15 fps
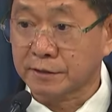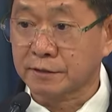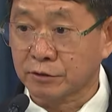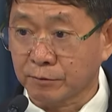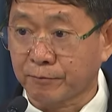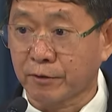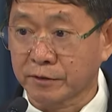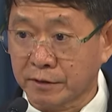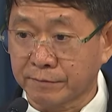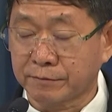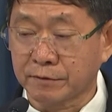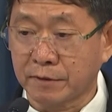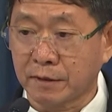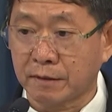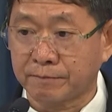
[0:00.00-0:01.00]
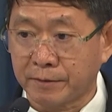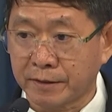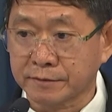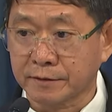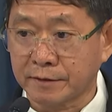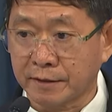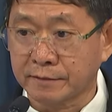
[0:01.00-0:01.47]
supportive to the
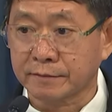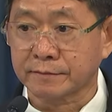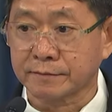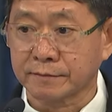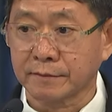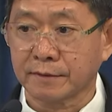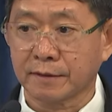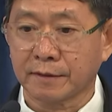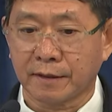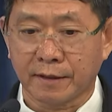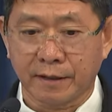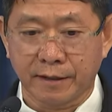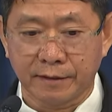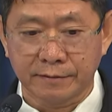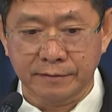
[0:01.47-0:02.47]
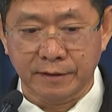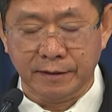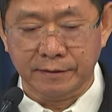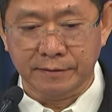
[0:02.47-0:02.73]
president. And